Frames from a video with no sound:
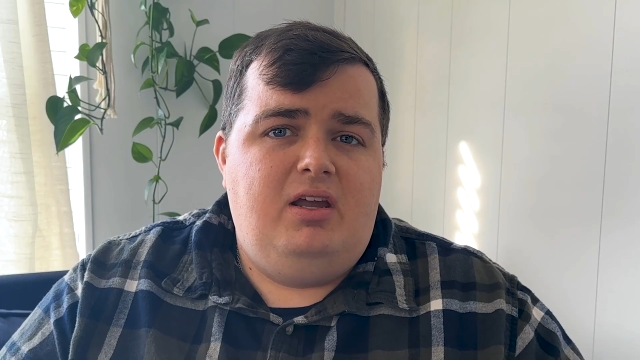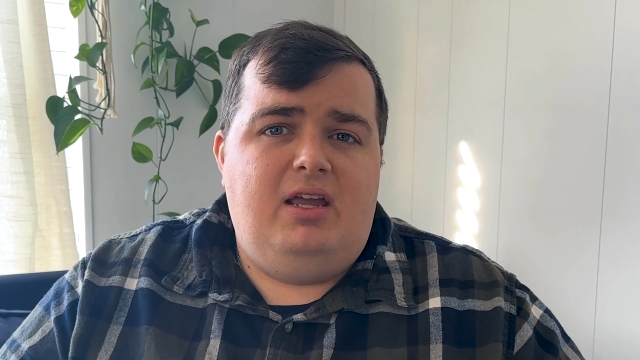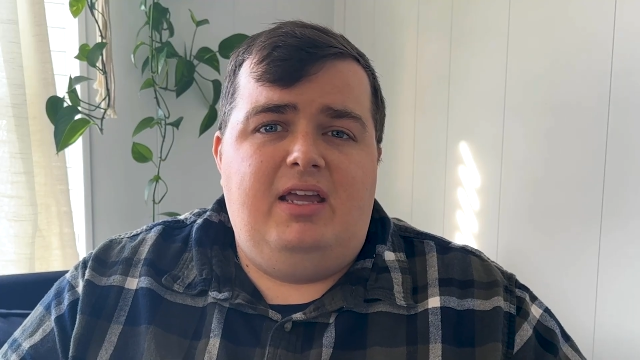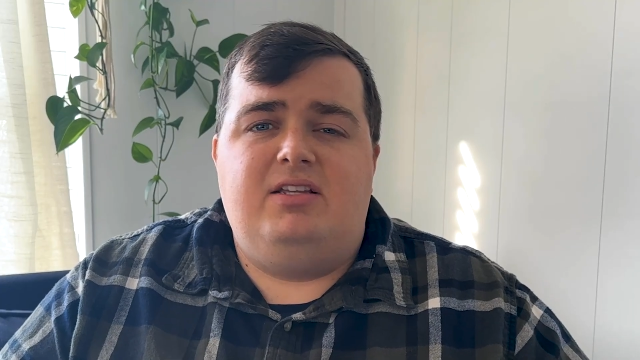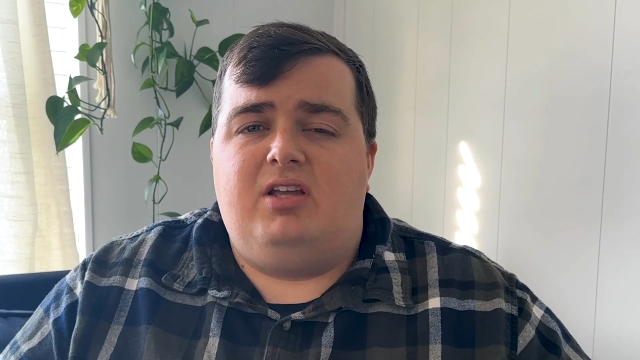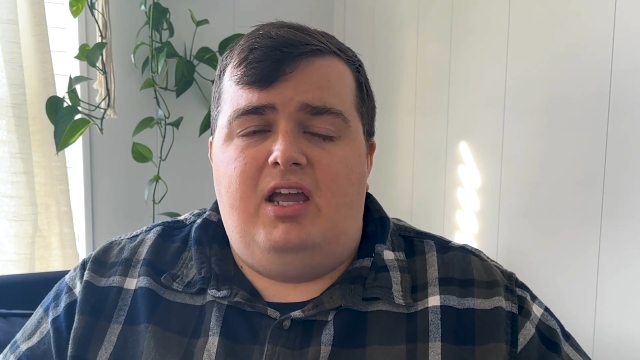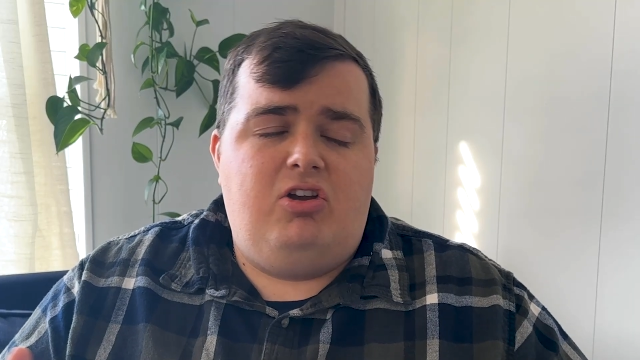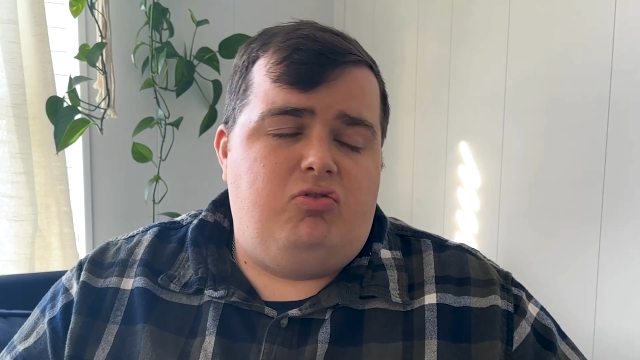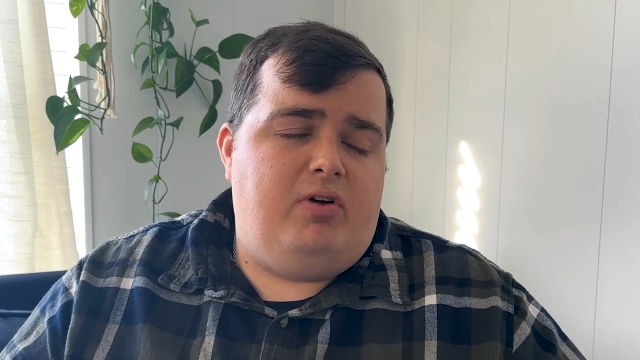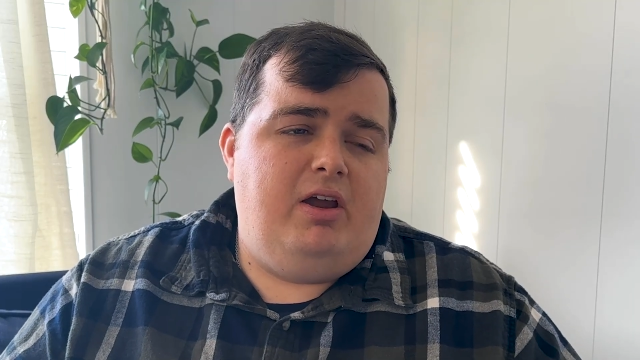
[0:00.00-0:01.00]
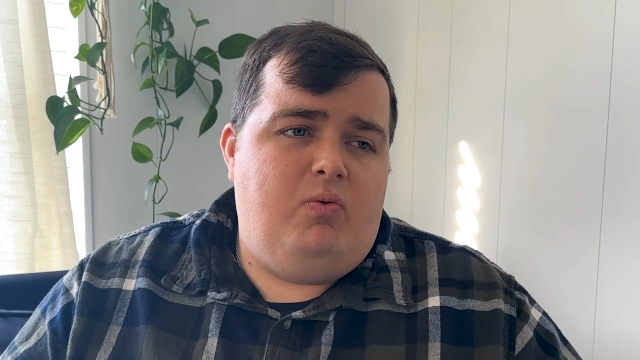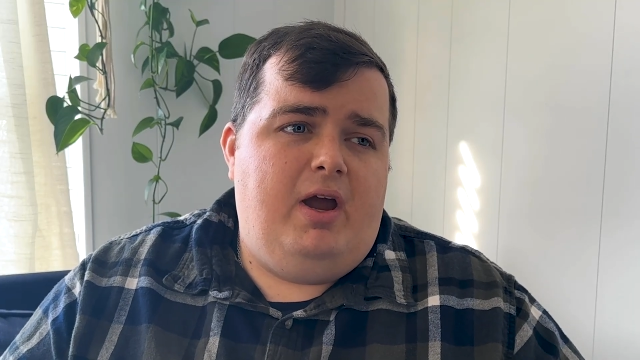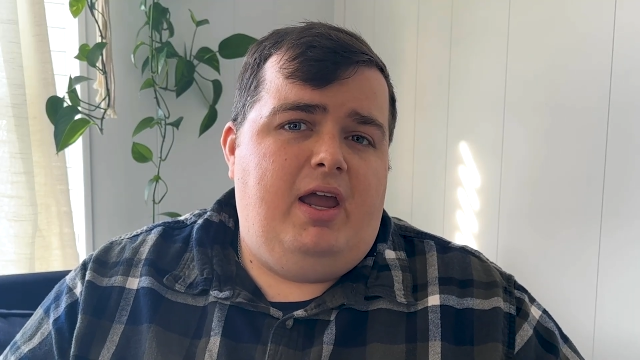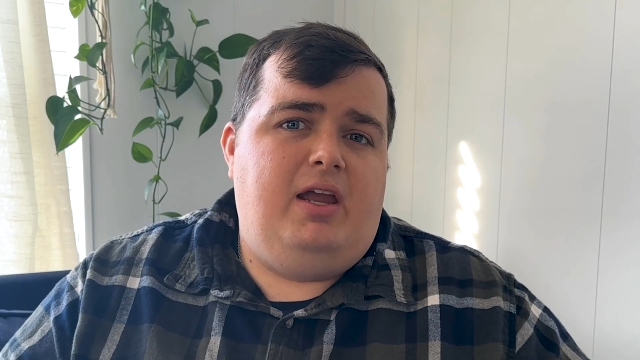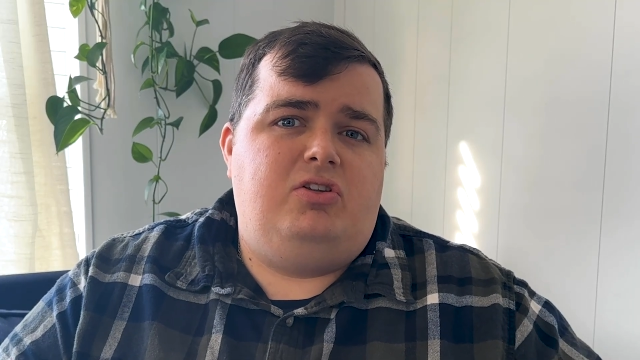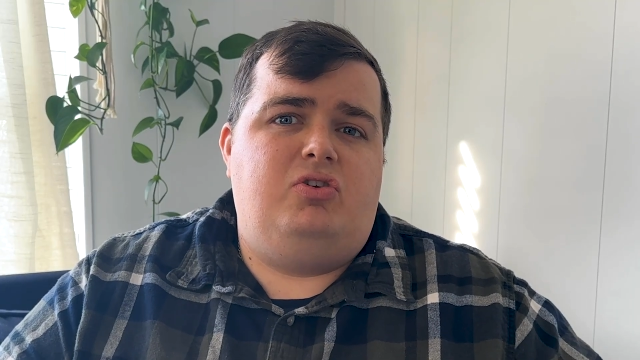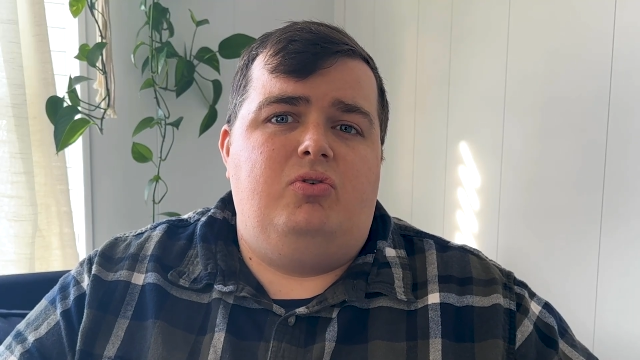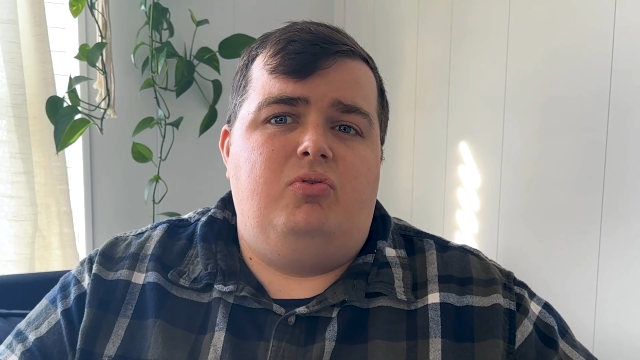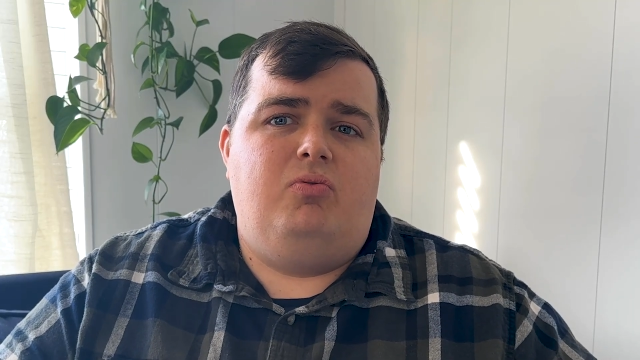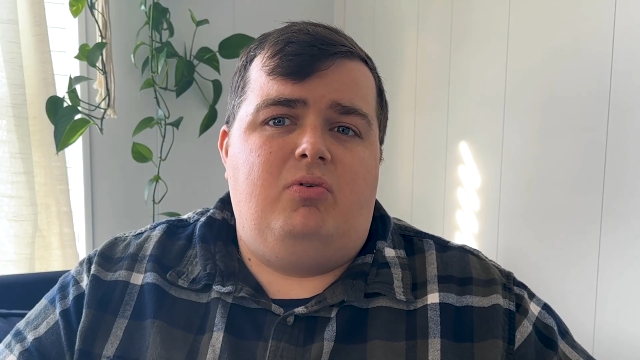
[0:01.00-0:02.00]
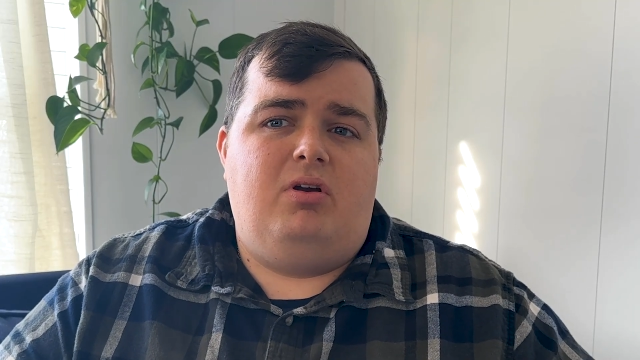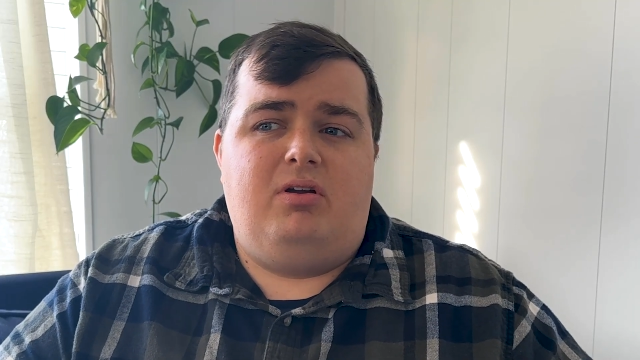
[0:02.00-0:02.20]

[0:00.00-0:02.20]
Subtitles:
is a great way to